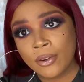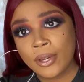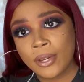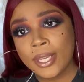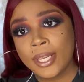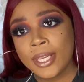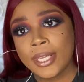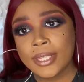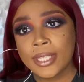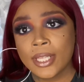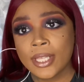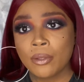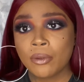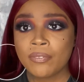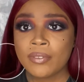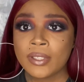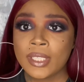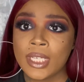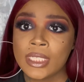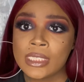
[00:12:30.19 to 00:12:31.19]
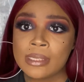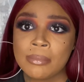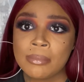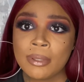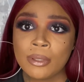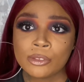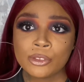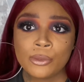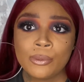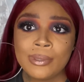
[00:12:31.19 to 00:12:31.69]
and hit that notification
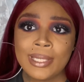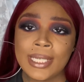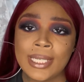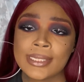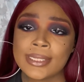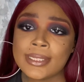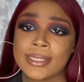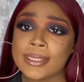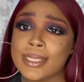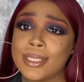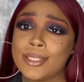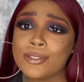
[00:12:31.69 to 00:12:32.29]
bell so you guys can stay